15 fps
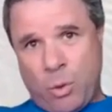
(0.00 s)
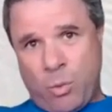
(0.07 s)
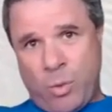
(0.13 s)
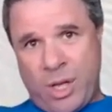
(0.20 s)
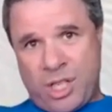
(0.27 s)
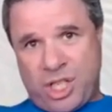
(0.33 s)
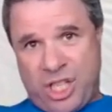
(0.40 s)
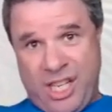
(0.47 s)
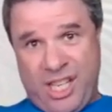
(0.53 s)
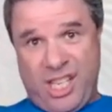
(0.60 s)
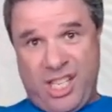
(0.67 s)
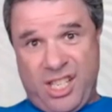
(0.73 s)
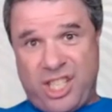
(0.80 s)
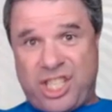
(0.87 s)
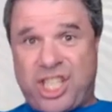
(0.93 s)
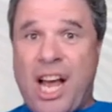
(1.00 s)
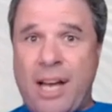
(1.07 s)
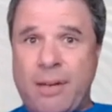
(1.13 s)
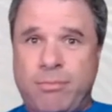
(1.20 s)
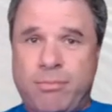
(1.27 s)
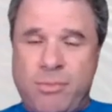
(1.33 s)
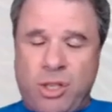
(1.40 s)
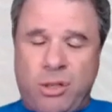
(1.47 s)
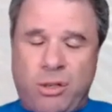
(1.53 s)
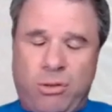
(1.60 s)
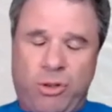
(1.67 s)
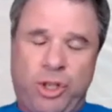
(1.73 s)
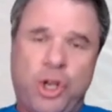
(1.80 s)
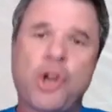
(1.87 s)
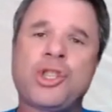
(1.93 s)
which is the chart. So
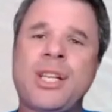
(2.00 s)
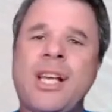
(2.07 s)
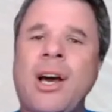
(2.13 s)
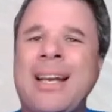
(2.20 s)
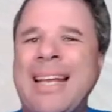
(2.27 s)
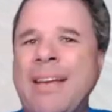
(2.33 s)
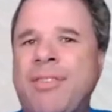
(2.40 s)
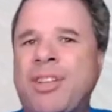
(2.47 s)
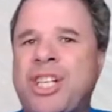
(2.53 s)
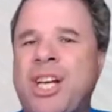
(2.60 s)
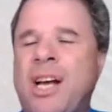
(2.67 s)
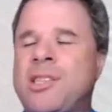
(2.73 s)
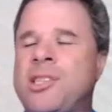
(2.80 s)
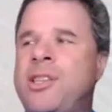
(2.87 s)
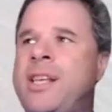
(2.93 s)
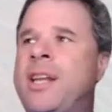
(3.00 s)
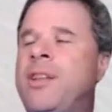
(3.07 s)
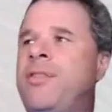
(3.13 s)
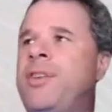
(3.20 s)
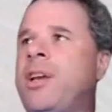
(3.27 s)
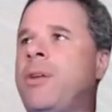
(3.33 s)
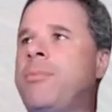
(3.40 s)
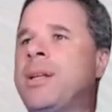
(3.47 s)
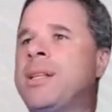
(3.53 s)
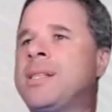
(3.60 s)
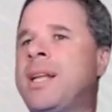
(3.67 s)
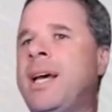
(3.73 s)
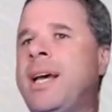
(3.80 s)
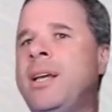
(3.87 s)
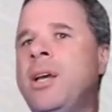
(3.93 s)
usually I leave the chart to the end of the video, but
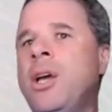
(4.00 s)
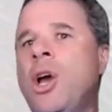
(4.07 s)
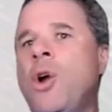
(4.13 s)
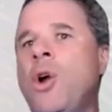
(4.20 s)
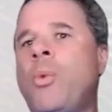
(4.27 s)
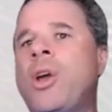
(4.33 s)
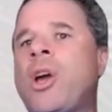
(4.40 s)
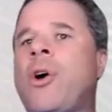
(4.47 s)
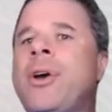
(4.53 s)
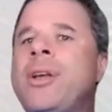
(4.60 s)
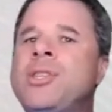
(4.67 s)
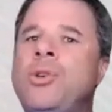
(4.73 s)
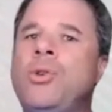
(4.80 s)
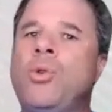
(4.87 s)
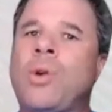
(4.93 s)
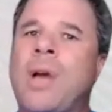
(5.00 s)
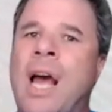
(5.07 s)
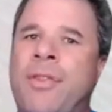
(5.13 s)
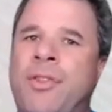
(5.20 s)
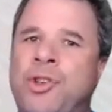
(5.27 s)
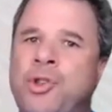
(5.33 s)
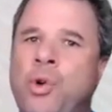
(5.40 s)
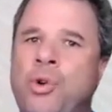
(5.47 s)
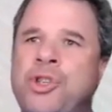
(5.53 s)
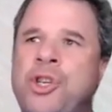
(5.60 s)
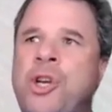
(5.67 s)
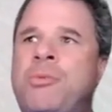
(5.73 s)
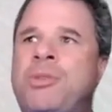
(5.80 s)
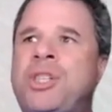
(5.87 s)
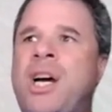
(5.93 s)
today we're going to look at the
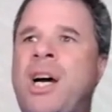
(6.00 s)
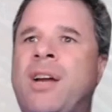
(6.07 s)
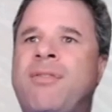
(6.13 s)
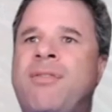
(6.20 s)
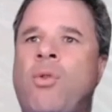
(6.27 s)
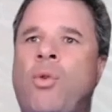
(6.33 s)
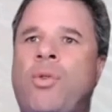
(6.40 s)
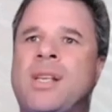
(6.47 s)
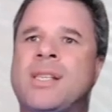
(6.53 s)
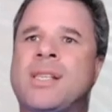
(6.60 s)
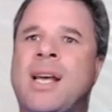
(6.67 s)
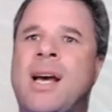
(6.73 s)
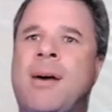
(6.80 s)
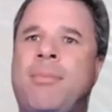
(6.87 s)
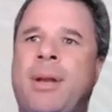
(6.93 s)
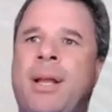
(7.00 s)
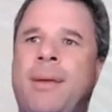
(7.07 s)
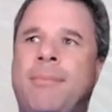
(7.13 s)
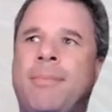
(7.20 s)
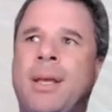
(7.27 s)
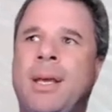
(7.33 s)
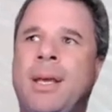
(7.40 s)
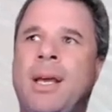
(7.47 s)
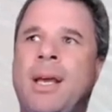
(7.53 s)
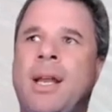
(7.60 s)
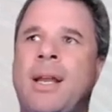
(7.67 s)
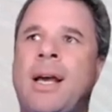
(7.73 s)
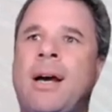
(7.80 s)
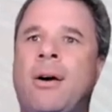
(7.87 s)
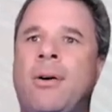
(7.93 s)
short-term chart for this company.
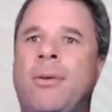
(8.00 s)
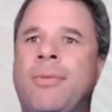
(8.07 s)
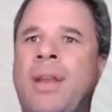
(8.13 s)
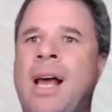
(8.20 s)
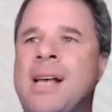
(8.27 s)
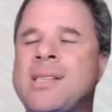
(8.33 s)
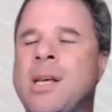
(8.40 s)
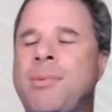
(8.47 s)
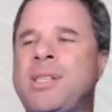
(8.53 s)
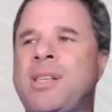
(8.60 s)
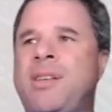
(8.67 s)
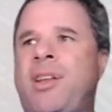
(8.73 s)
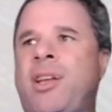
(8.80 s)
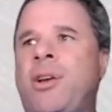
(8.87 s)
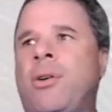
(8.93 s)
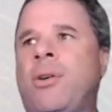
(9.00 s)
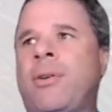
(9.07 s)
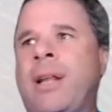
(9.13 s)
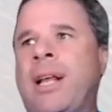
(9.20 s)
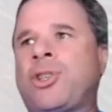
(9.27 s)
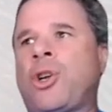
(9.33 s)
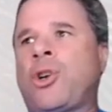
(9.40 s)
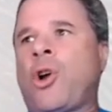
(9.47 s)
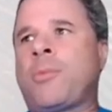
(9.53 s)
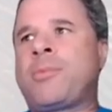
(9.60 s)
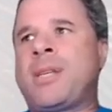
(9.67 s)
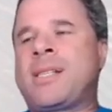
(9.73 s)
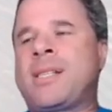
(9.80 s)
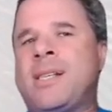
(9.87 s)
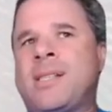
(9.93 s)
Now, last time I did a video on Electro
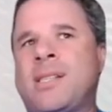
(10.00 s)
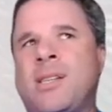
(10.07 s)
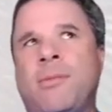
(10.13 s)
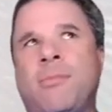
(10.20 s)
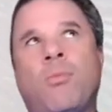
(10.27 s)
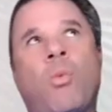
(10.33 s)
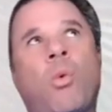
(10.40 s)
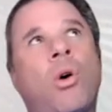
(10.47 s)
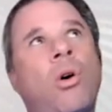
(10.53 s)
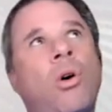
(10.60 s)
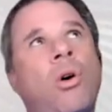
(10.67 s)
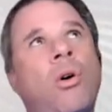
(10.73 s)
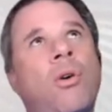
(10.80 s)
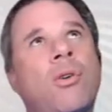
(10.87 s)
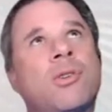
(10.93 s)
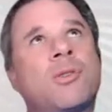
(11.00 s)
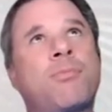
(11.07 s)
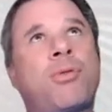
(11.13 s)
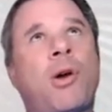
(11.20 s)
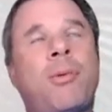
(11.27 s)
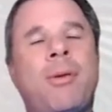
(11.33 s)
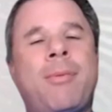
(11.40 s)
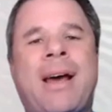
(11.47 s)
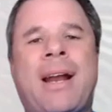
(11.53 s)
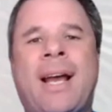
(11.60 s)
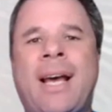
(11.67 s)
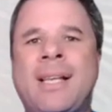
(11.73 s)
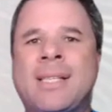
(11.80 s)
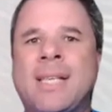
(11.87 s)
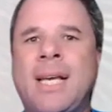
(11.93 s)
Optic Systems was probably about
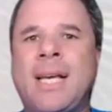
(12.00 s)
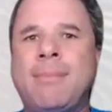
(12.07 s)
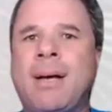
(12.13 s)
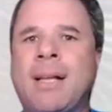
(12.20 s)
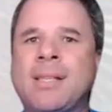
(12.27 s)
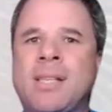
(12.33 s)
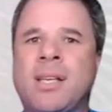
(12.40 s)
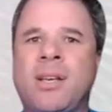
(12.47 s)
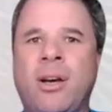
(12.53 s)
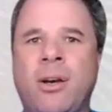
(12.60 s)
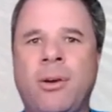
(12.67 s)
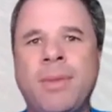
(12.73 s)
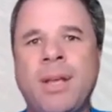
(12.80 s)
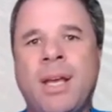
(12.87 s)
18 months ago.